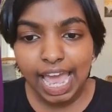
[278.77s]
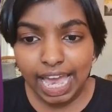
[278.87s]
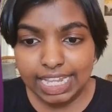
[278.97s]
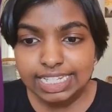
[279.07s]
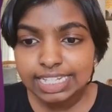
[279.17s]

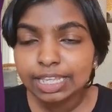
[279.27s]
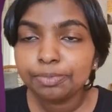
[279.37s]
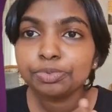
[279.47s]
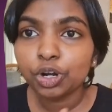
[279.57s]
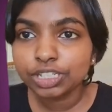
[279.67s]
And their
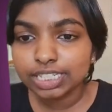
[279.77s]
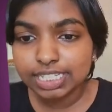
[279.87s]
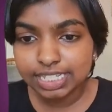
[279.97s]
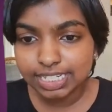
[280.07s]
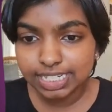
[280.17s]

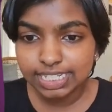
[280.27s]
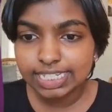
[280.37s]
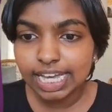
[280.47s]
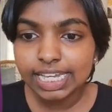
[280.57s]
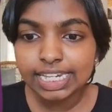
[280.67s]
product,
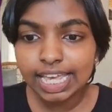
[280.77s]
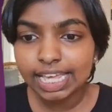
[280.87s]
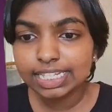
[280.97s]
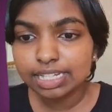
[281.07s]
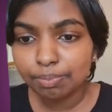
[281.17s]
9
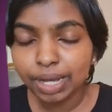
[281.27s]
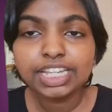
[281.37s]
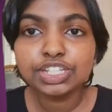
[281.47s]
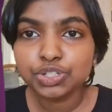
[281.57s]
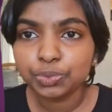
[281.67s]
and
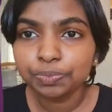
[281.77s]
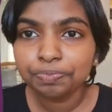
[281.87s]
minus 2,